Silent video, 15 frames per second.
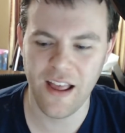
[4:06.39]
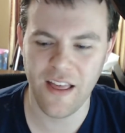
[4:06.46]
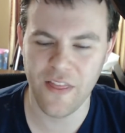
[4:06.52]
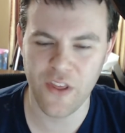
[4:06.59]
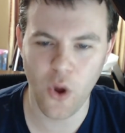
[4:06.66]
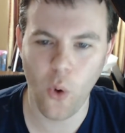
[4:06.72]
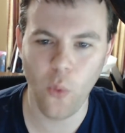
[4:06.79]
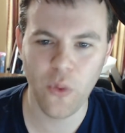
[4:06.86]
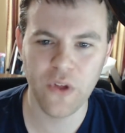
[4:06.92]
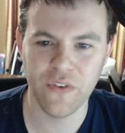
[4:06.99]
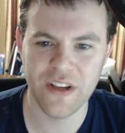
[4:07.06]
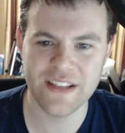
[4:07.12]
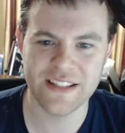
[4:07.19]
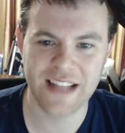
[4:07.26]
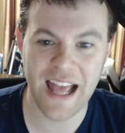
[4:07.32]
the only
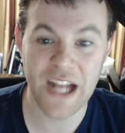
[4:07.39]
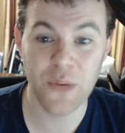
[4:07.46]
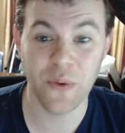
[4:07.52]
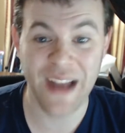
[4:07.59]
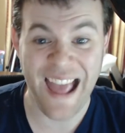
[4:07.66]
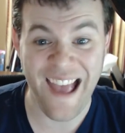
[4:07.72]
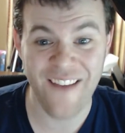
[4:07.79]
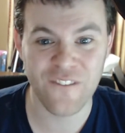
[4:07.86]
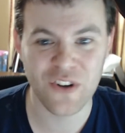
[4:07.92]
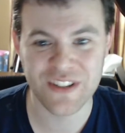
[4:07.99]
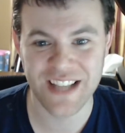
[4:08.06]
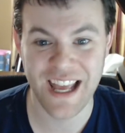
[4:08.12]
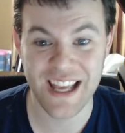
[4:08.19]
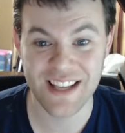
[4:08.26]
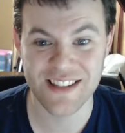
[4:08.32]
reason anyone ever
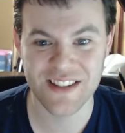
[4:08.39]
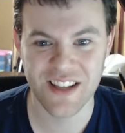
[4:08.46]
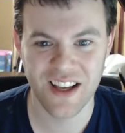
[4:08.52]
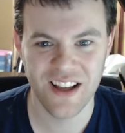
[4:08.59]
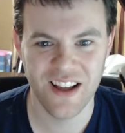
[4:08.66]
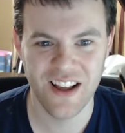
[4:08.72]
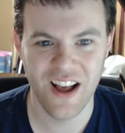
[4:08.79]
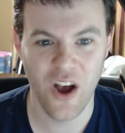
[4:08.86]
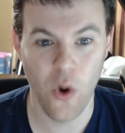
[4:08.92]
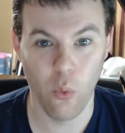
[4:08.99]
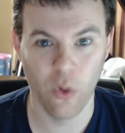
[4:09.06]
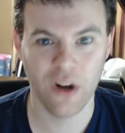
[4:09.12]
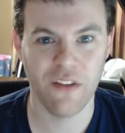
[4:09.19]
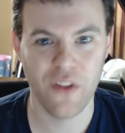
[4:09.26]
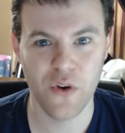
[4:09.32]
takes
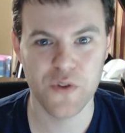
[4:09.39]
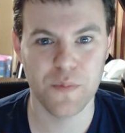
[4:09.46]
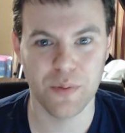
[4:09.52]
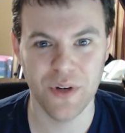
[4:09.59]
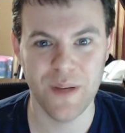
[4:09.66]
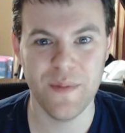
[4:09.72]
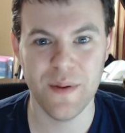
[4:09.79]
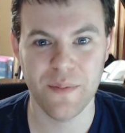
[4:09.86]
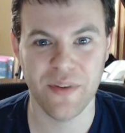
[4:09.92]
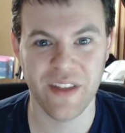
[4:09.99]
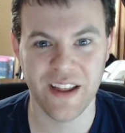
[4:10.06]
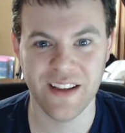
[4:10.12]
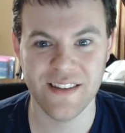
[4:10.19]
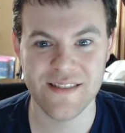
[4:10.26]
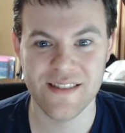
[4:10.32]
one of those premium
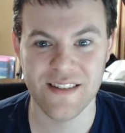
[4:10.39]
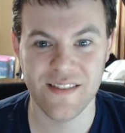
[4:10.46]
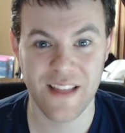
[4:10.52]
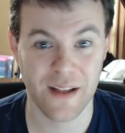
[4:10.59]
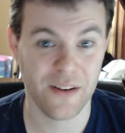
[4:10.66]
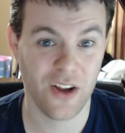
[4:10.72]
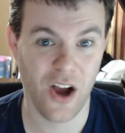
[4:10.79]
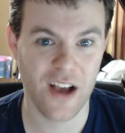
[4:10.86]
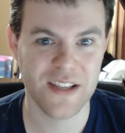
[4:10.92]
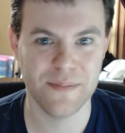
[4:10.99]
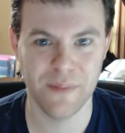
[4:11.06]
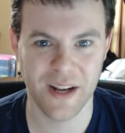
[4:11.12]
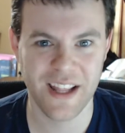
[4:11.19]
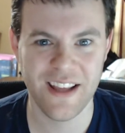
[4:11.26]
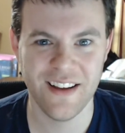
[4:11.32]
things that cost
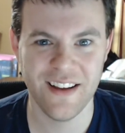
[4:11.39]
money